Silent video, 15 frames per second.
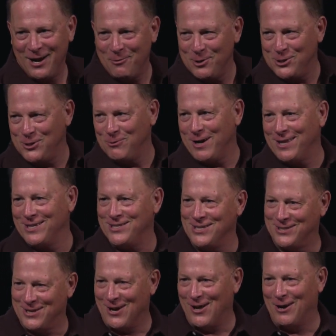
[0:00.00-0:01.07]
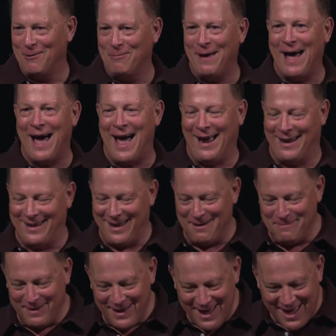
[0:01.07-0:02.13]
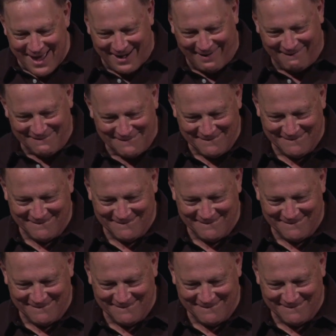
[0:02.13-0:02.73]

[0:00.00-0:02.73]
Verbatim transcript: Or would you rather just call her back? Amen.